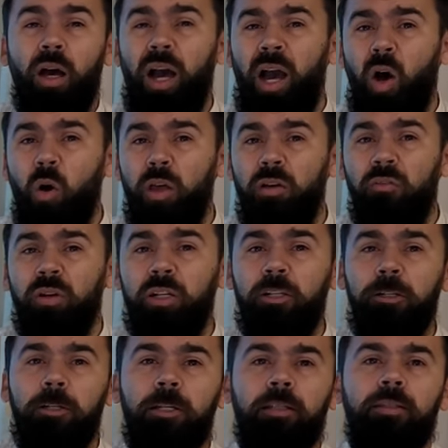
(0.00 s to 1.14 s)
However,
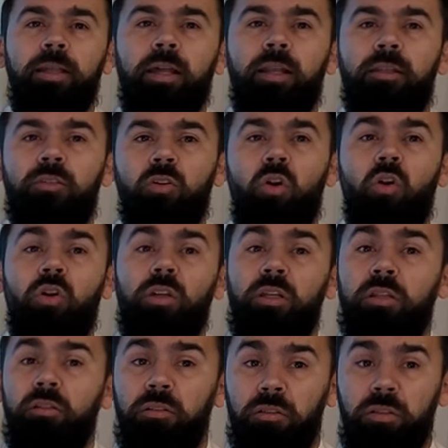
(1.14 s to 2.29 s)
there is
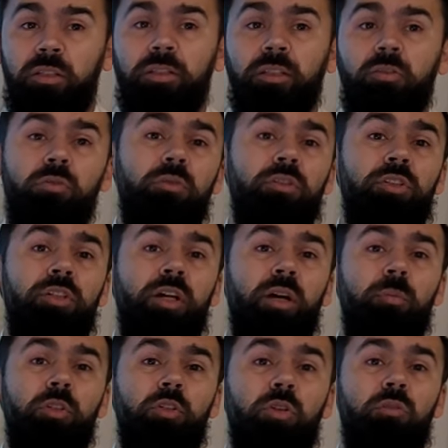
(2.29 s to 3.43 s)
only 32
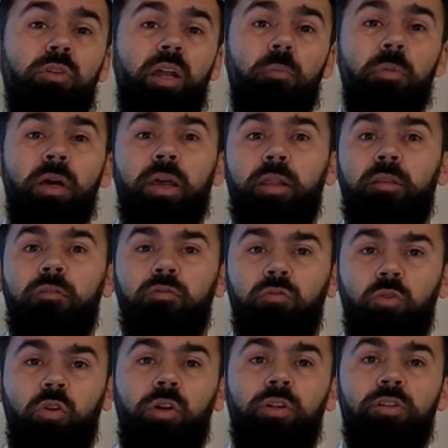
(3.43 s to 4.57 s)
gigabits of RAM and
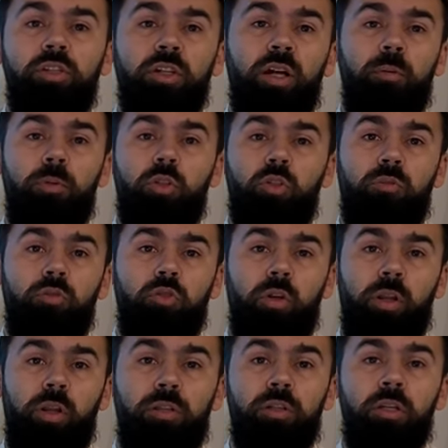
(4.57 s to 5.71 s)
4 gigabits of
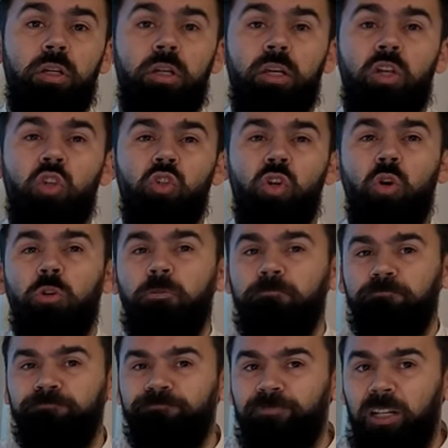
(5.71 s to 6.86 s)
storage, so
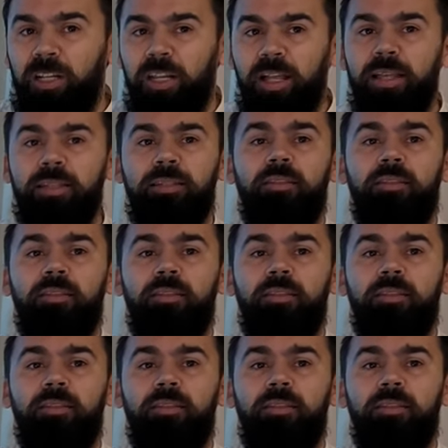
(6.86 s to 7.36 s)
less